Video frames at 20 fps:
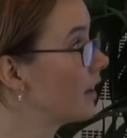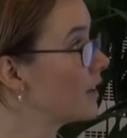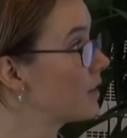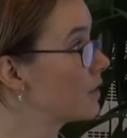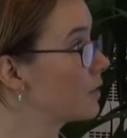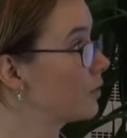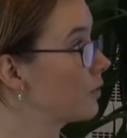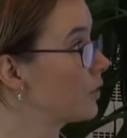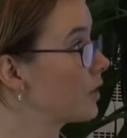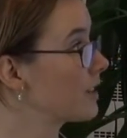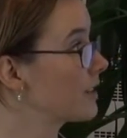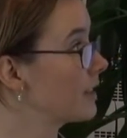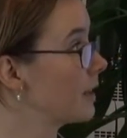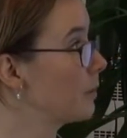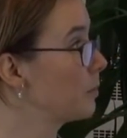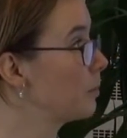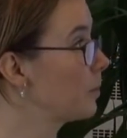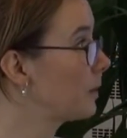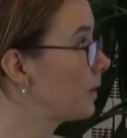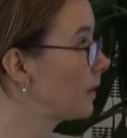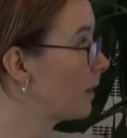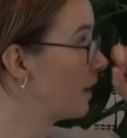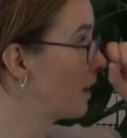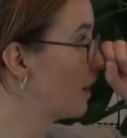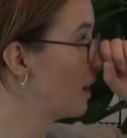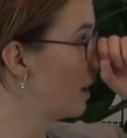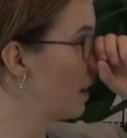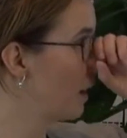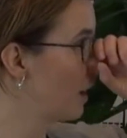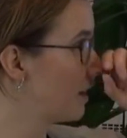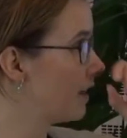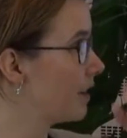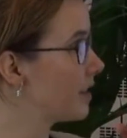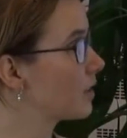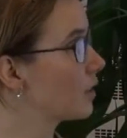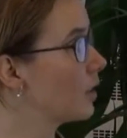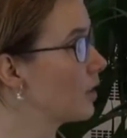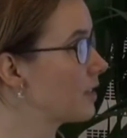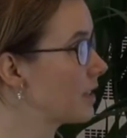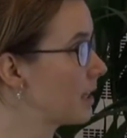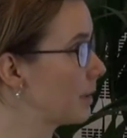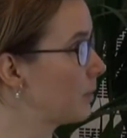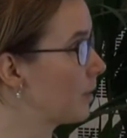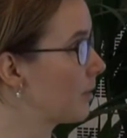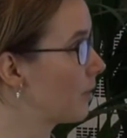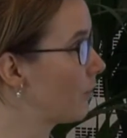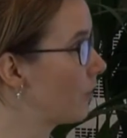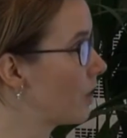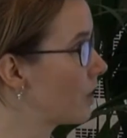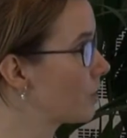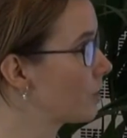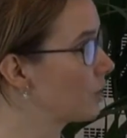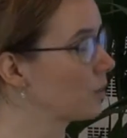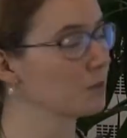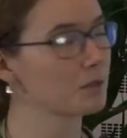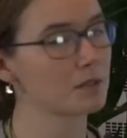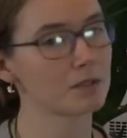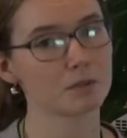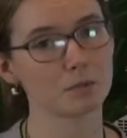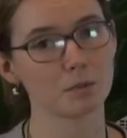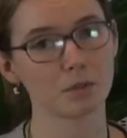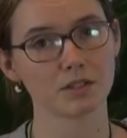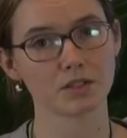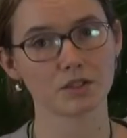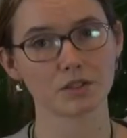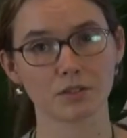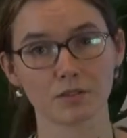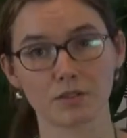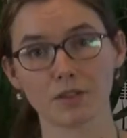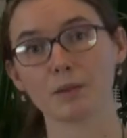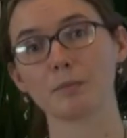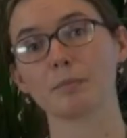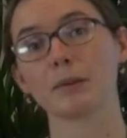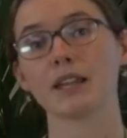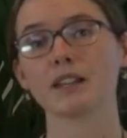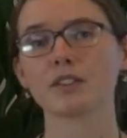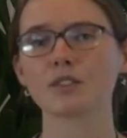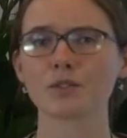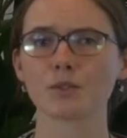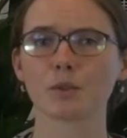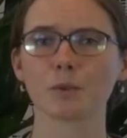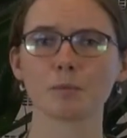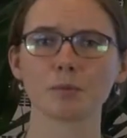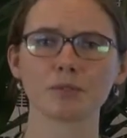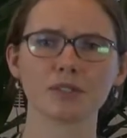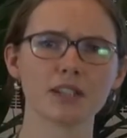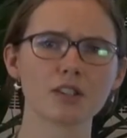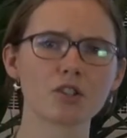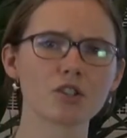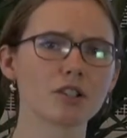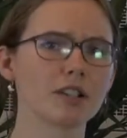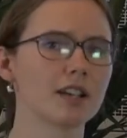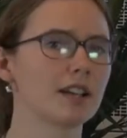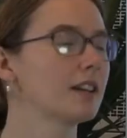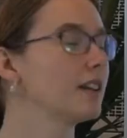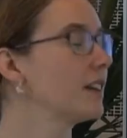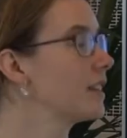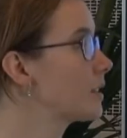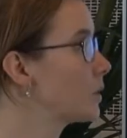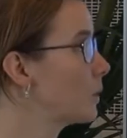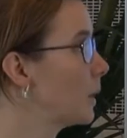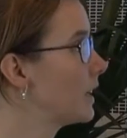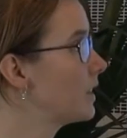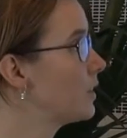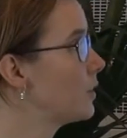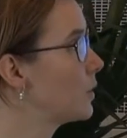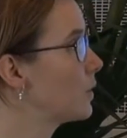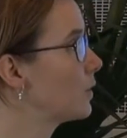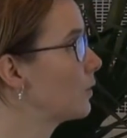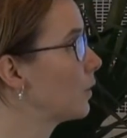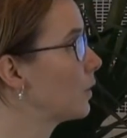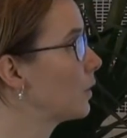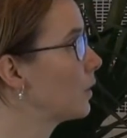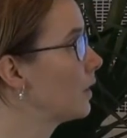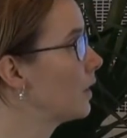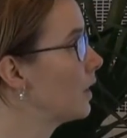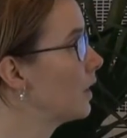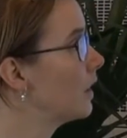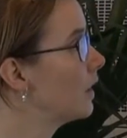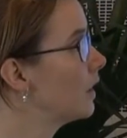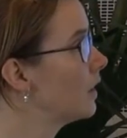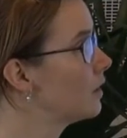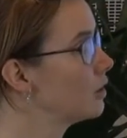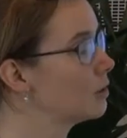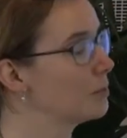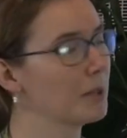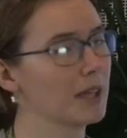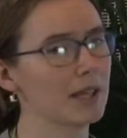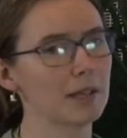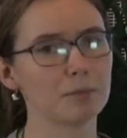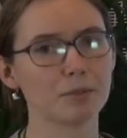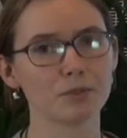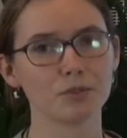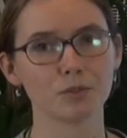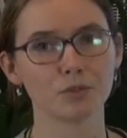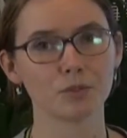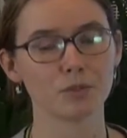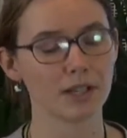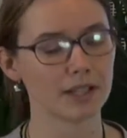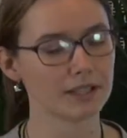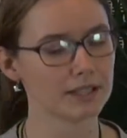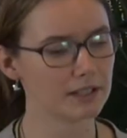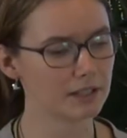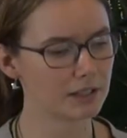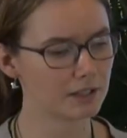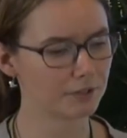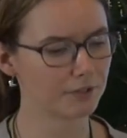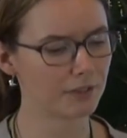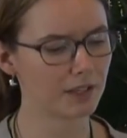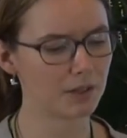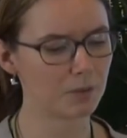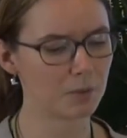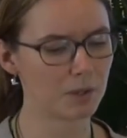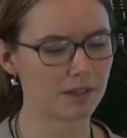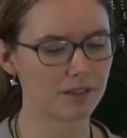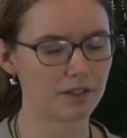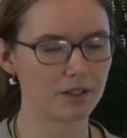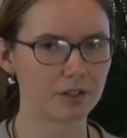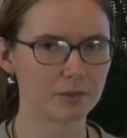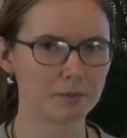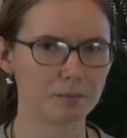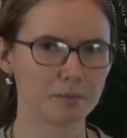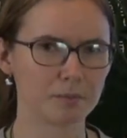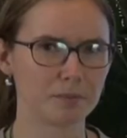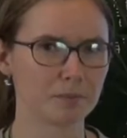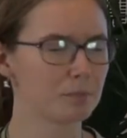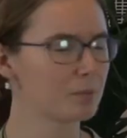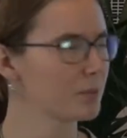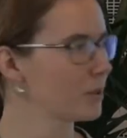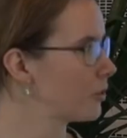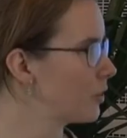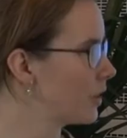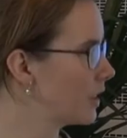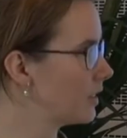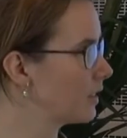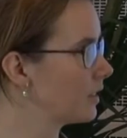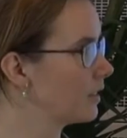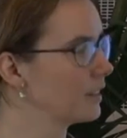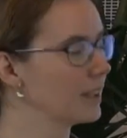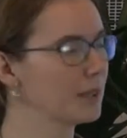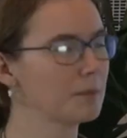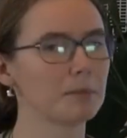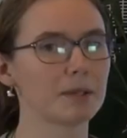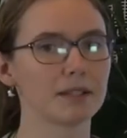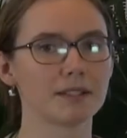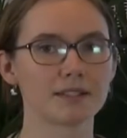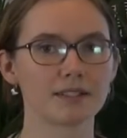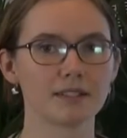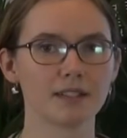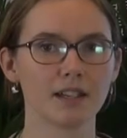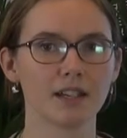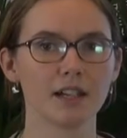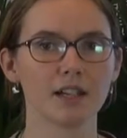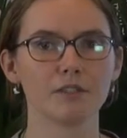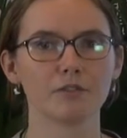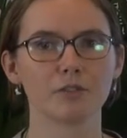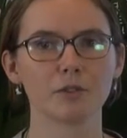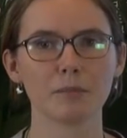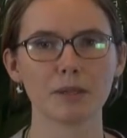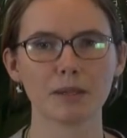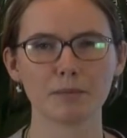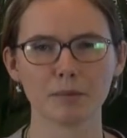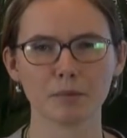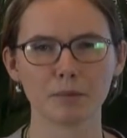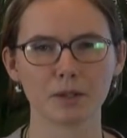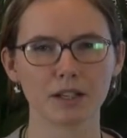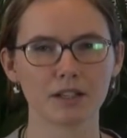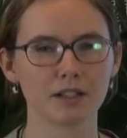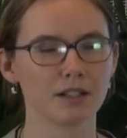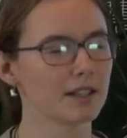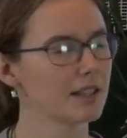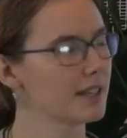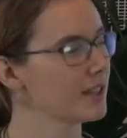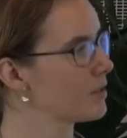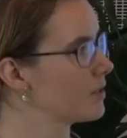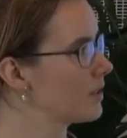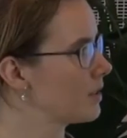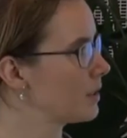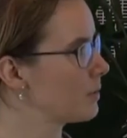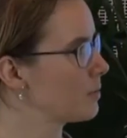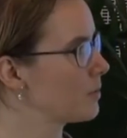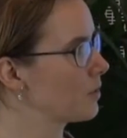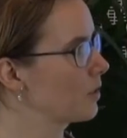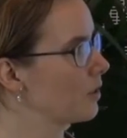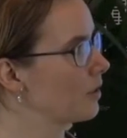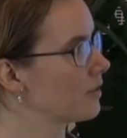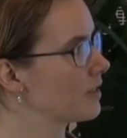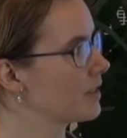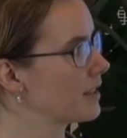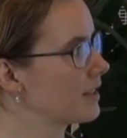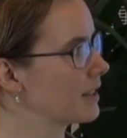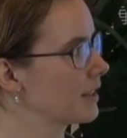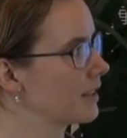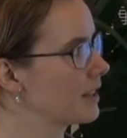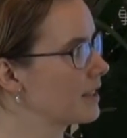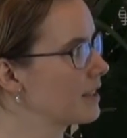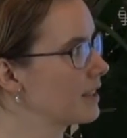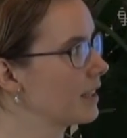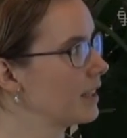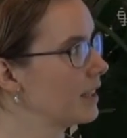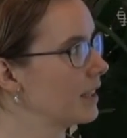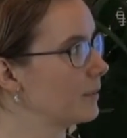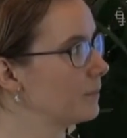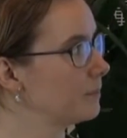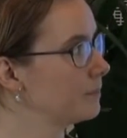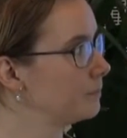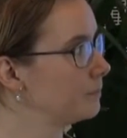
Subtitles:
So for example, this concept of thresholds, which the planners saw potentially as quite useful to be able to identify where there are critical limits for maybe where ecosystem services in the city